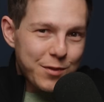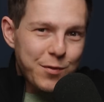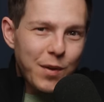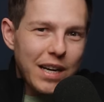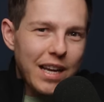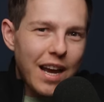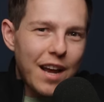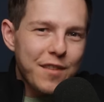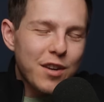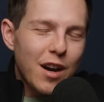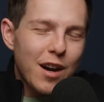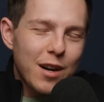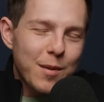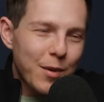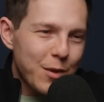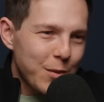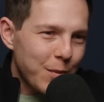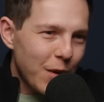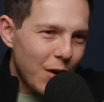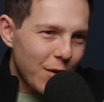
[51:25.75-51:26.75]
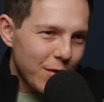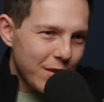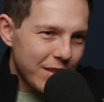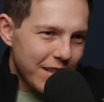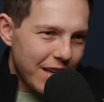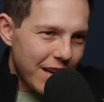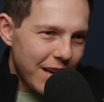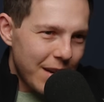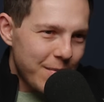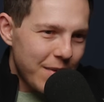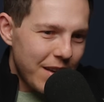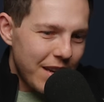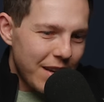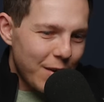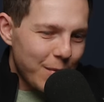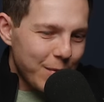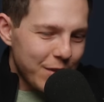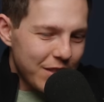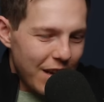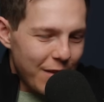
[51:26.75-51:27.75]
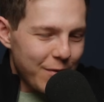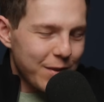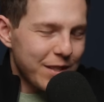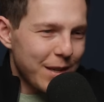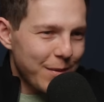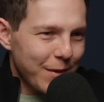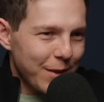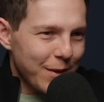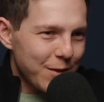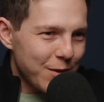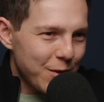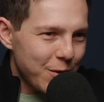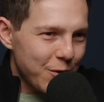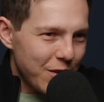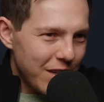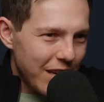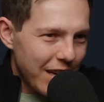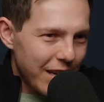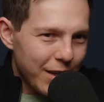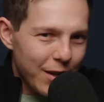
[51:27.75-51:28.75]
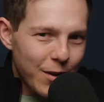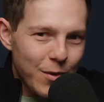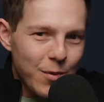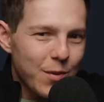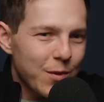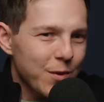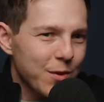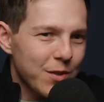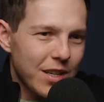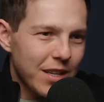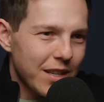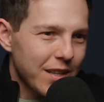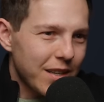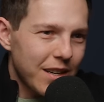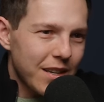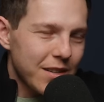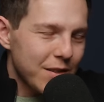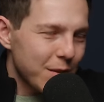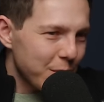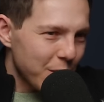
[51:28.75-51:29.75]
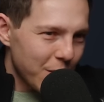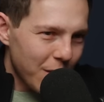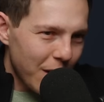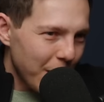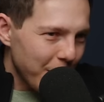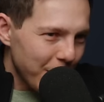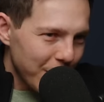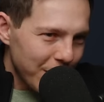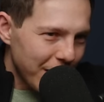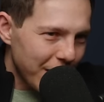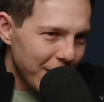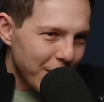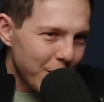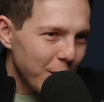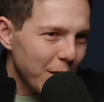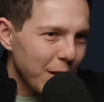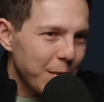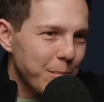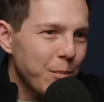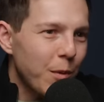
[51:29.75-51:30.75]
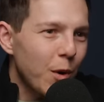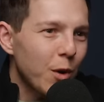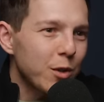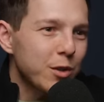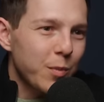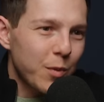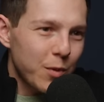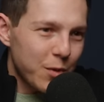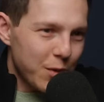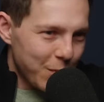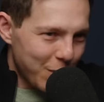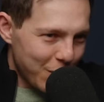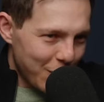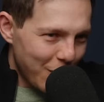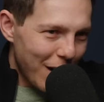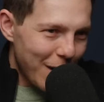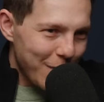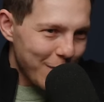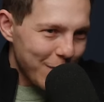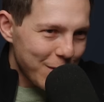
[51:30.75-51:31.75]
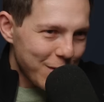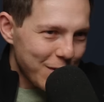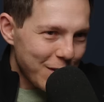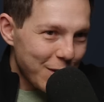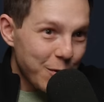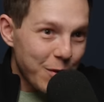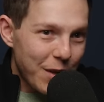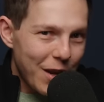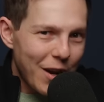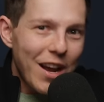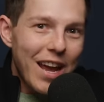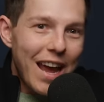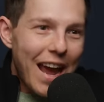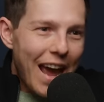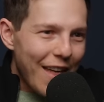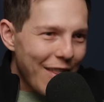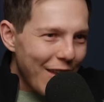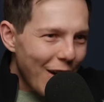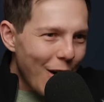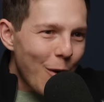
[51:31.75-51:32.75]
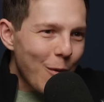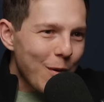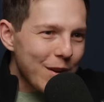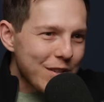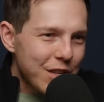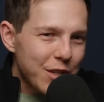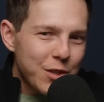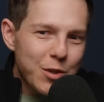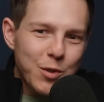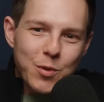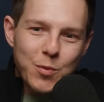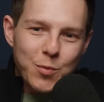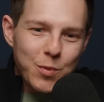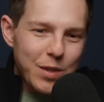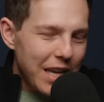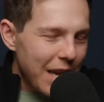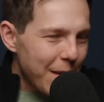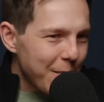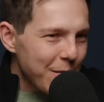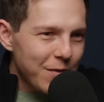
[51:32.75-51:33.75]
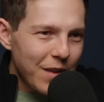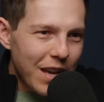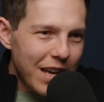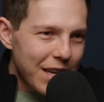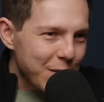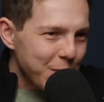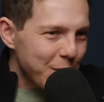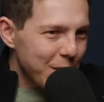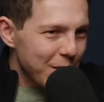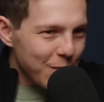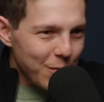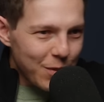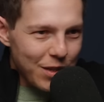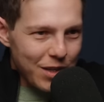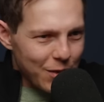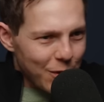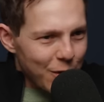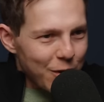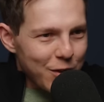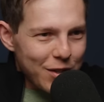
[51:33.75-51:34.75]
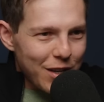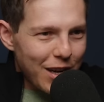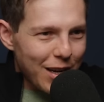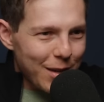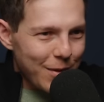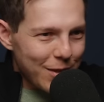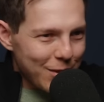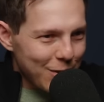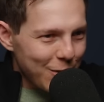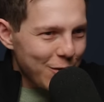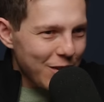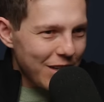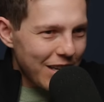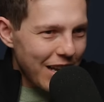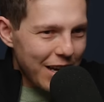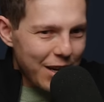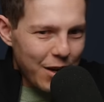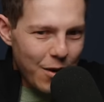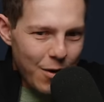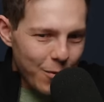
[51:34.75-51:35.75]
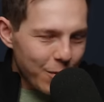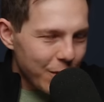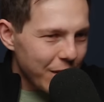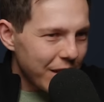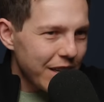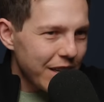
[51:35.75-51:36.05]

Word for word: it's funny i talk about them all the time okay. and almost every time i go to sushi neko there's like a subscriber there or like really? multiple subscribers that are there. And they always say, dude, we came in Vegas. We, we heard you talking about Sushi Neko and we're